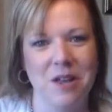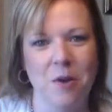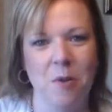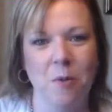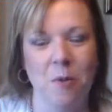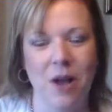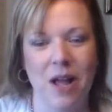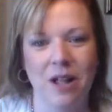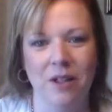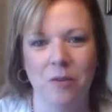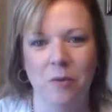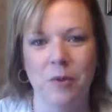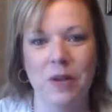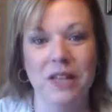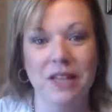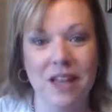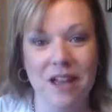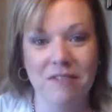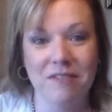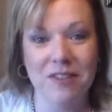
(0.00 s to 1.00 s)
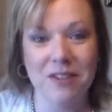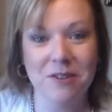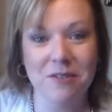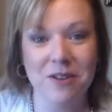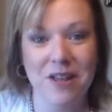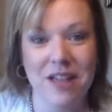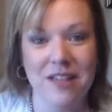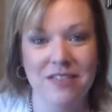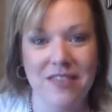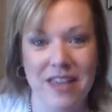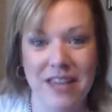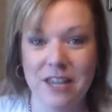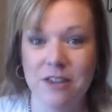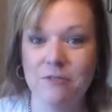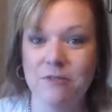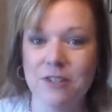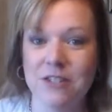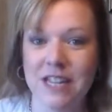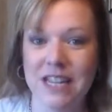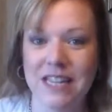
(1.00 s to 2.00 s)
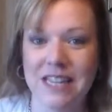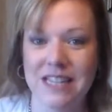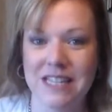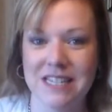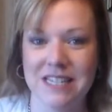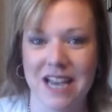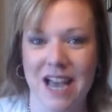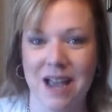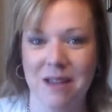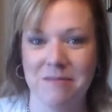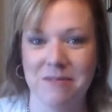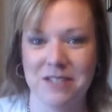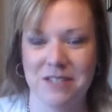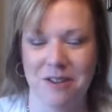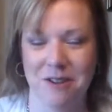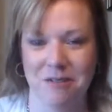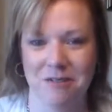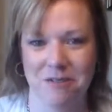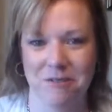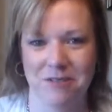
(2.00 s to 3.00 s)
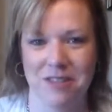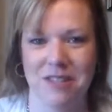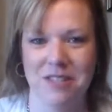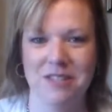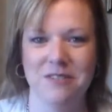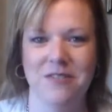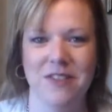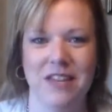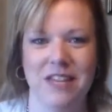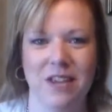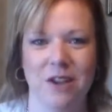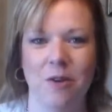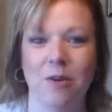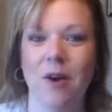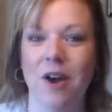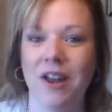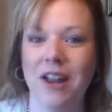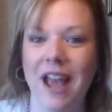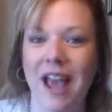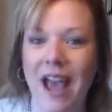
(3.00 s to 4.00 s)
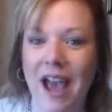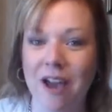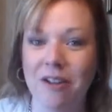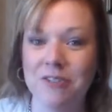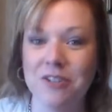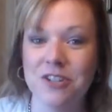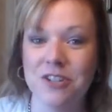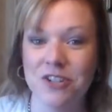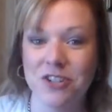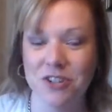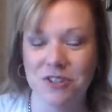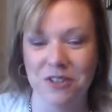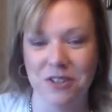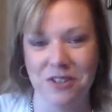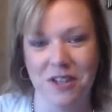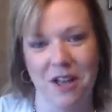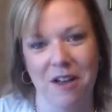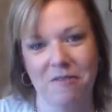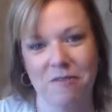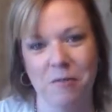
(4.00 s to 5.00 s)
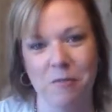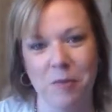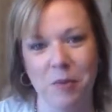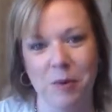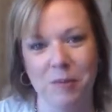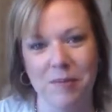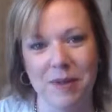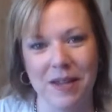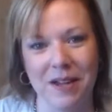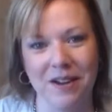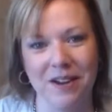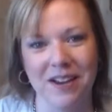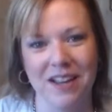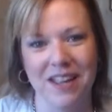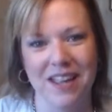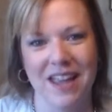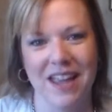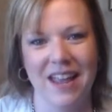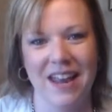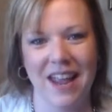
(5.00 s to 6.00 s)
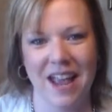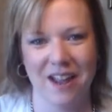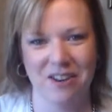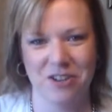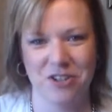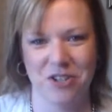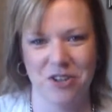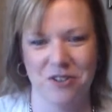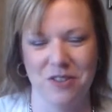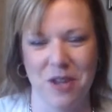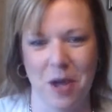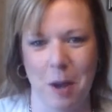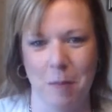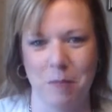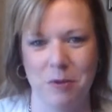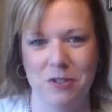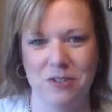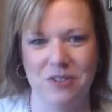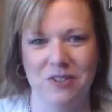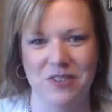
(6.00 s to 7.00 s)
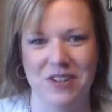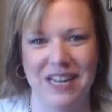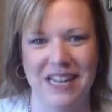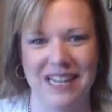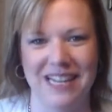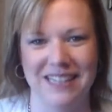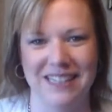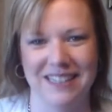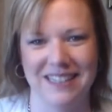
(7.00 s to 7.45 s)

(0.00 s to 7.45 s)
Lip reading: Well, we love you. Thank you for taking the time to go through this video on how to share the love of Premier and how to share the opportunity.